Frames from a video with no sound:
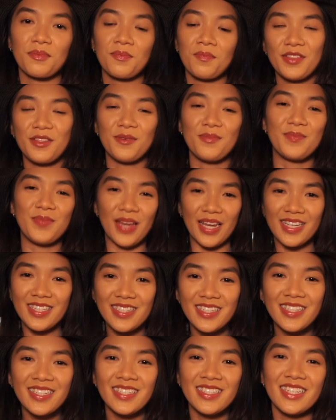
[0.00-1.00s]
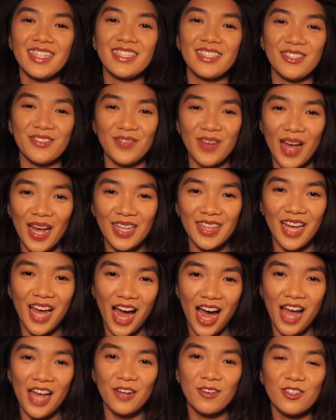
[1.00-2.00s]
The basis is the fact that
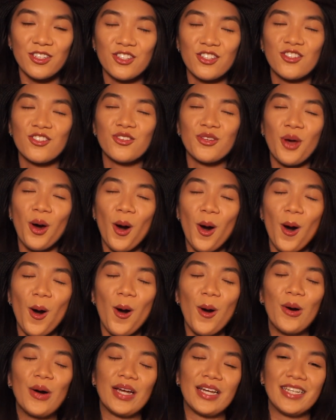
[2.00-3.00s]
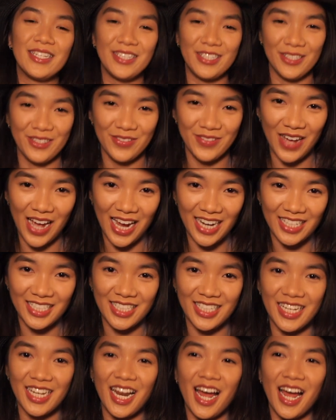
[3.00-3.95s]
I was so into fashion.